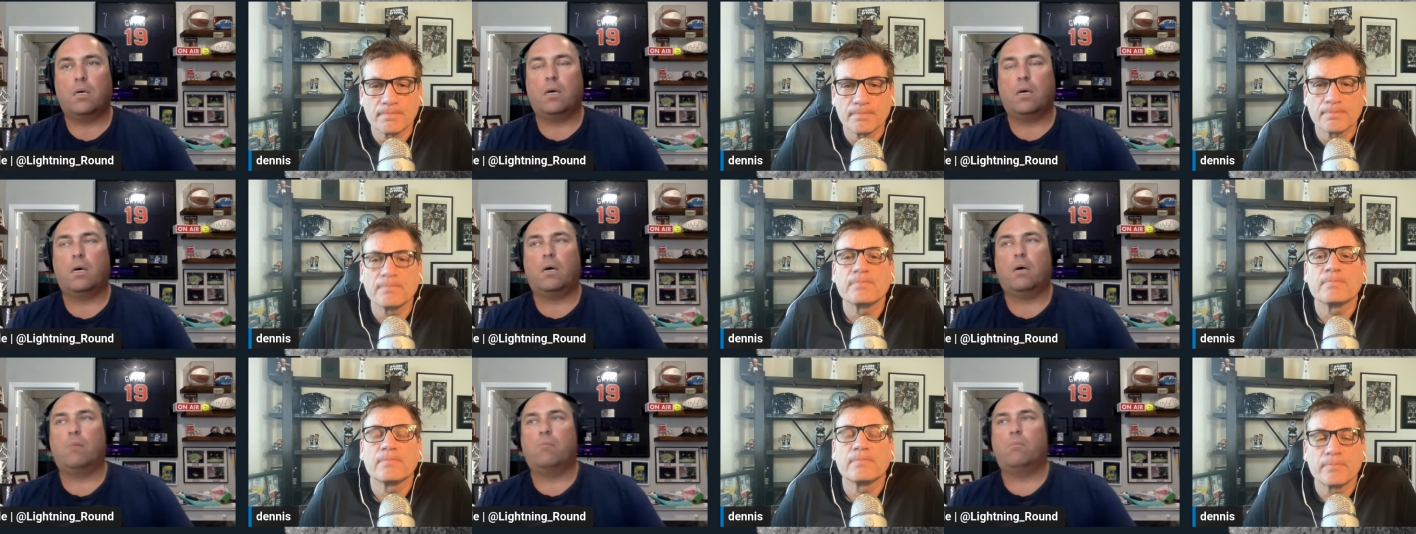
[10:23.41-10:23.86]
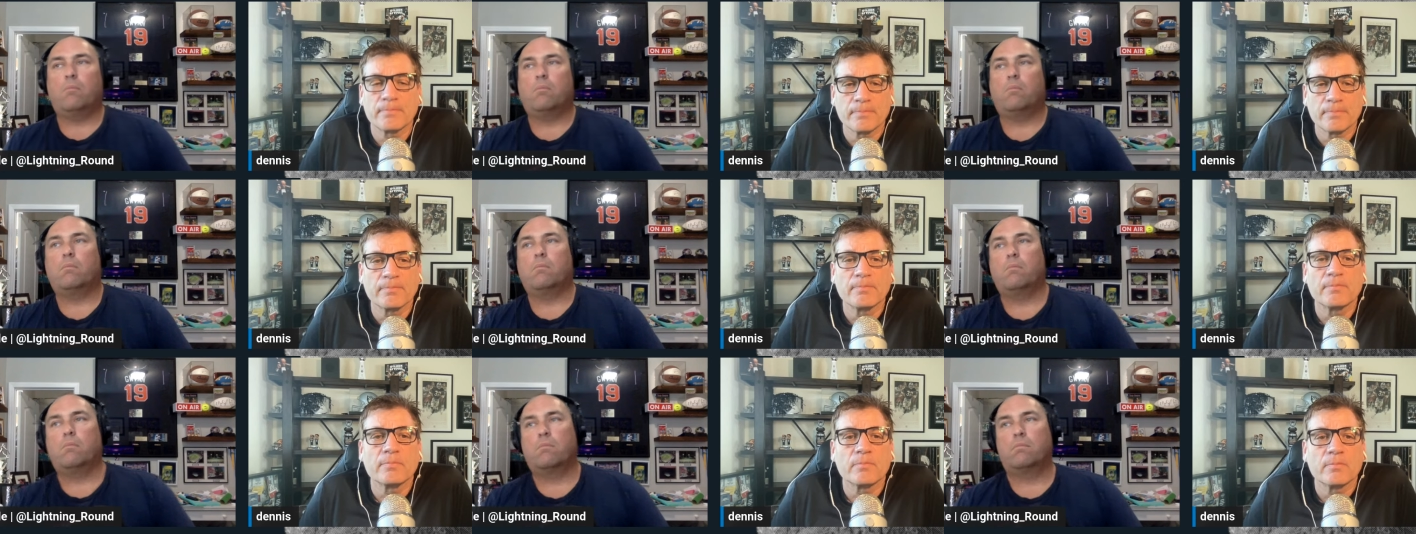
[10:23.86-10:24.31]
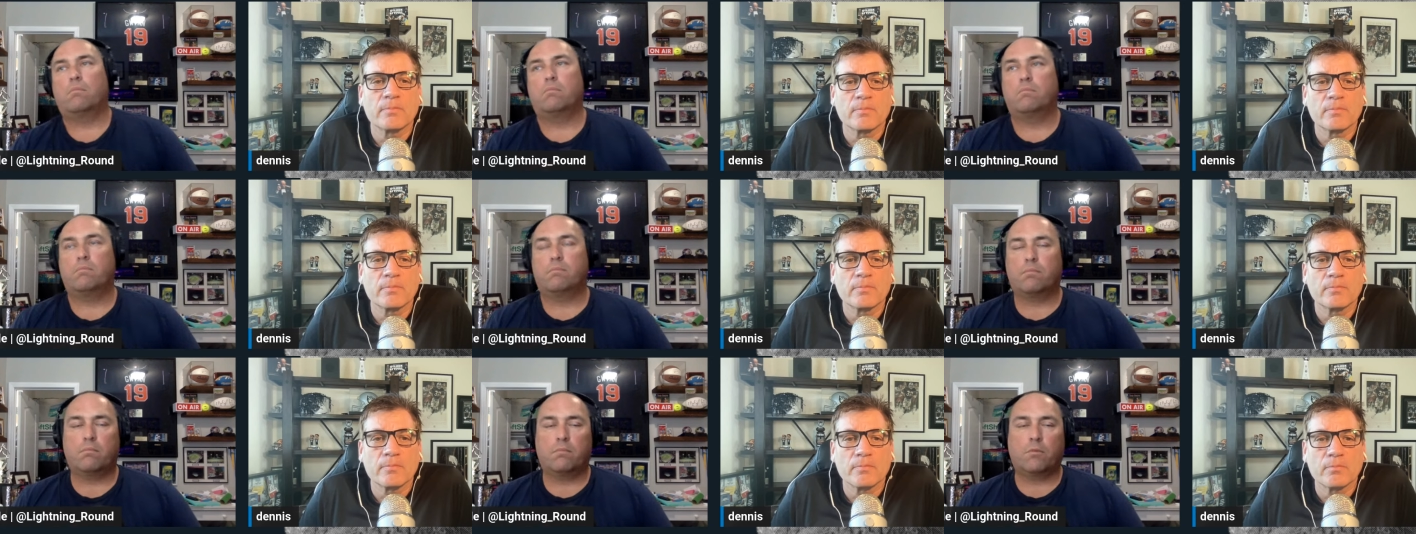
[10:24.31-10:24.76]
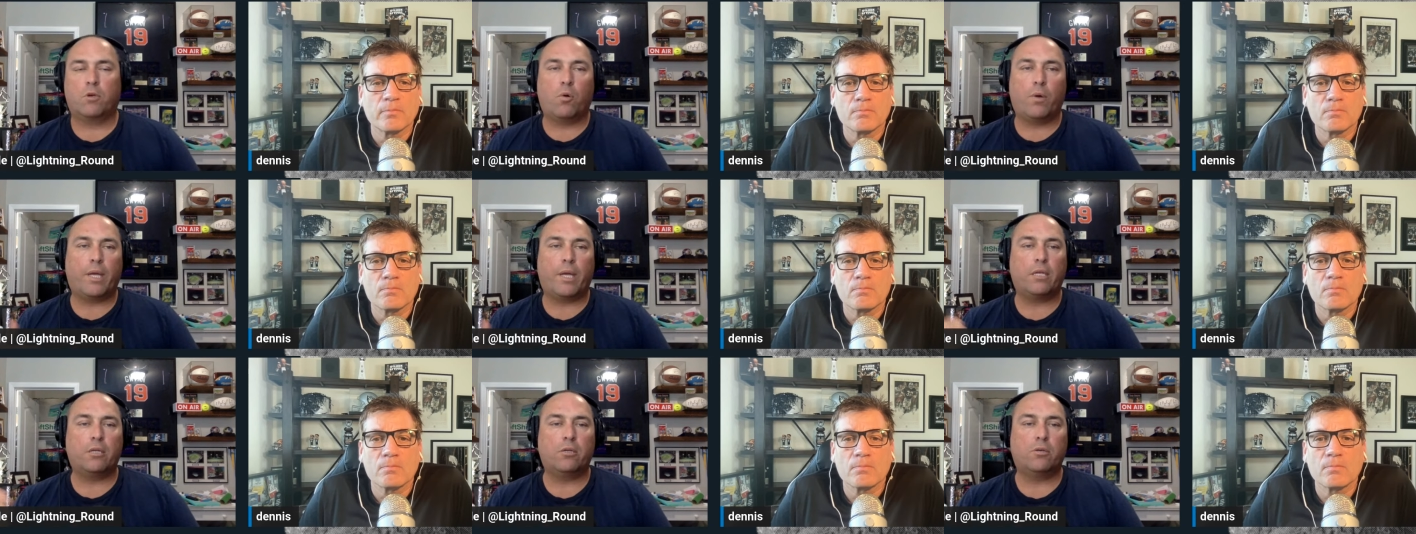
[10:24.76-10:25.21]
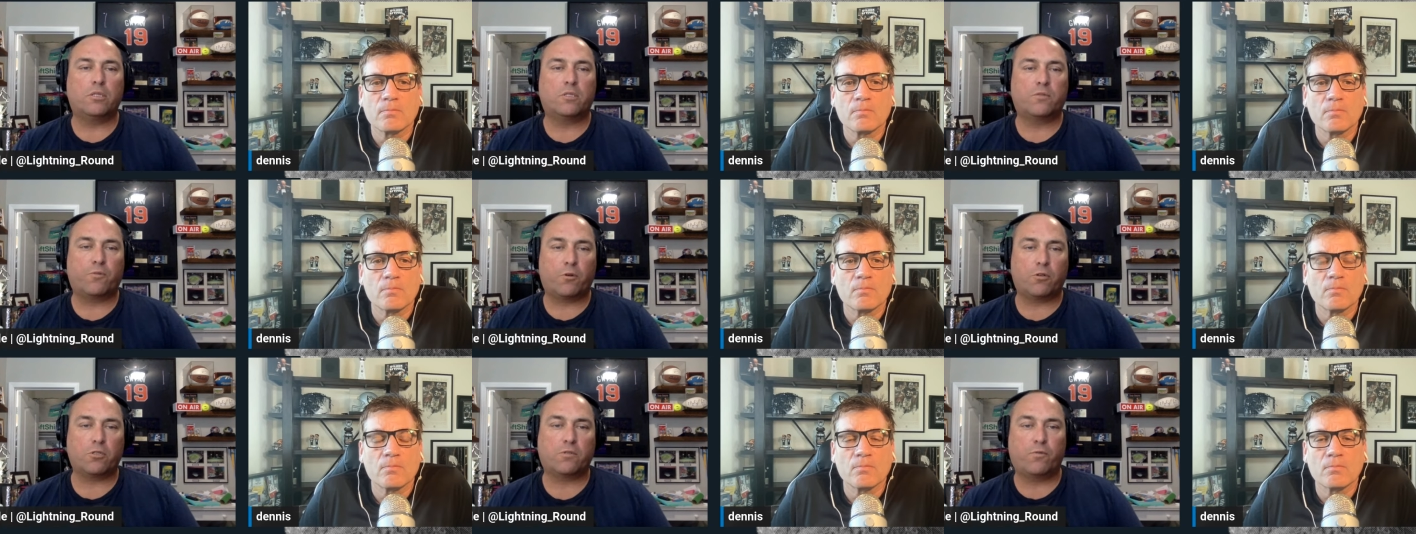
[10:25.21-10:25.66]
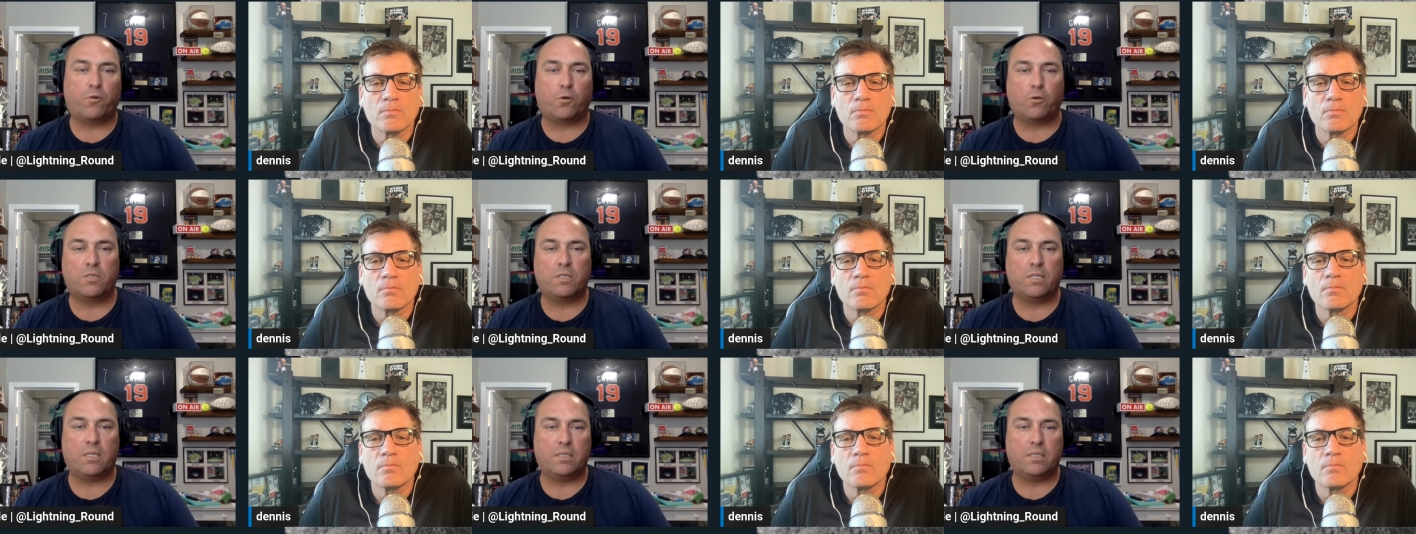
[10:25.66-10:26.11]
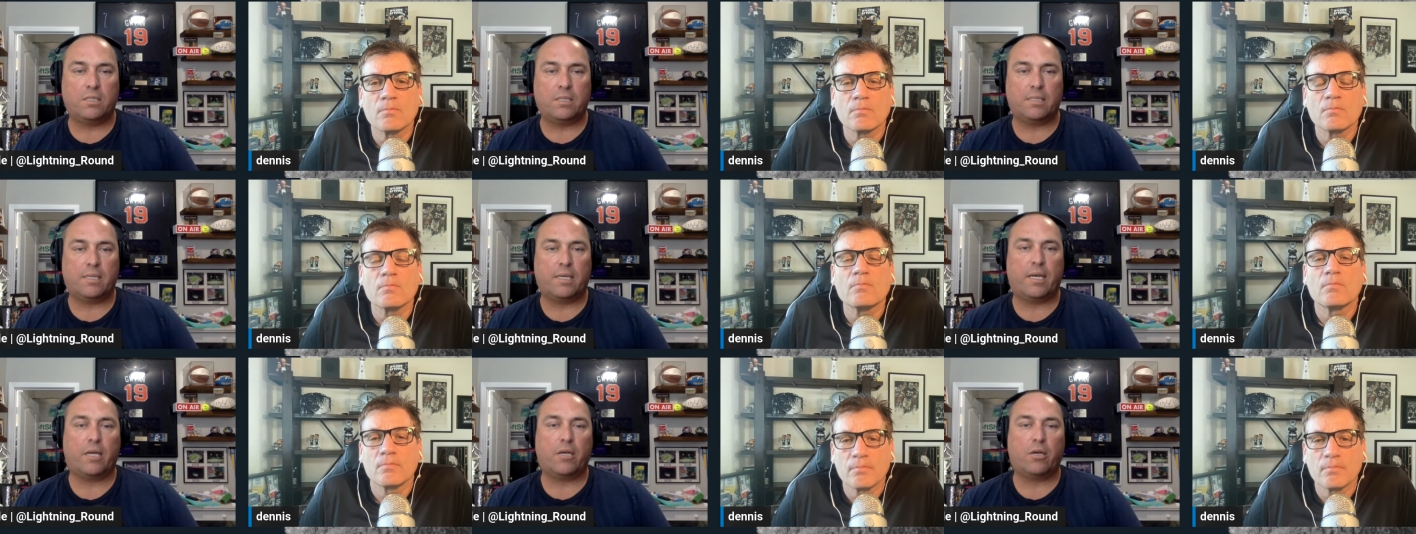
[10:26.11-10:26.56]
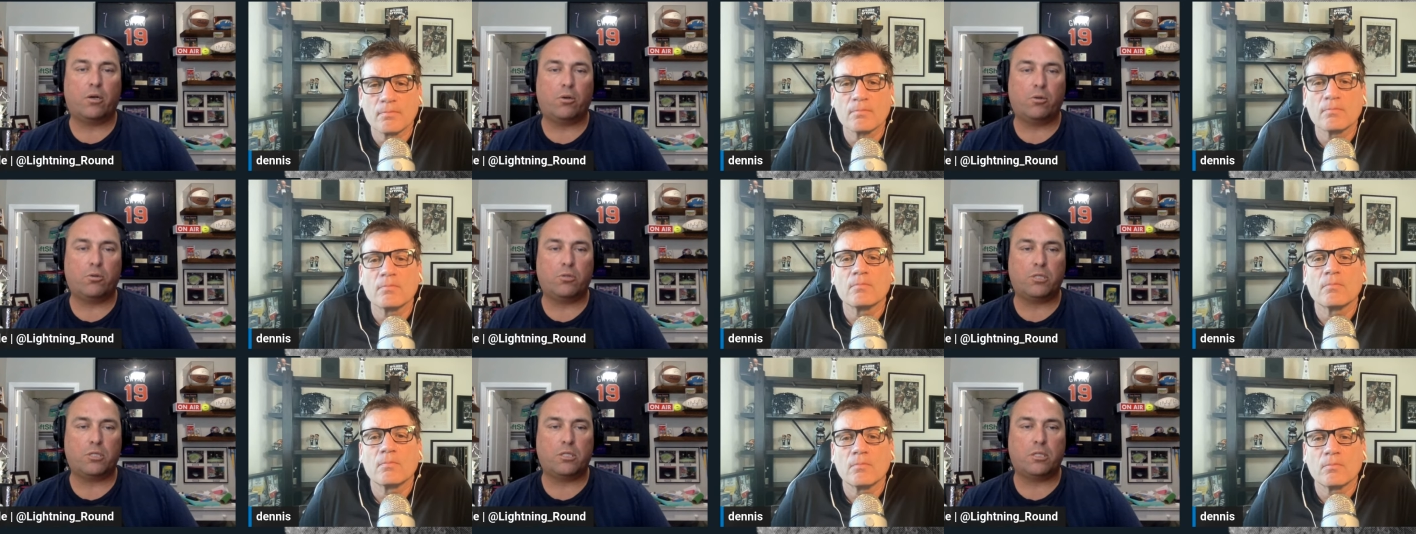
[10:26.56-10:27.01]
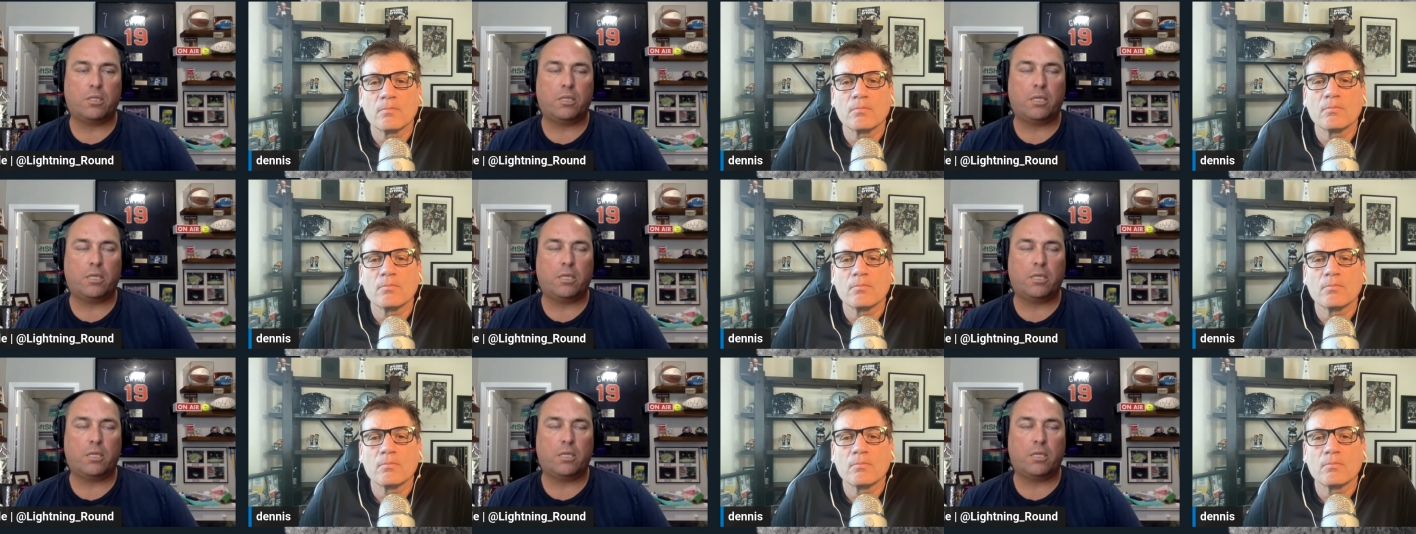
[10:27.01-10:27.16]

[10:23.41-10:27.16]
Speaker 1: Um, going into his first full season as a head coach,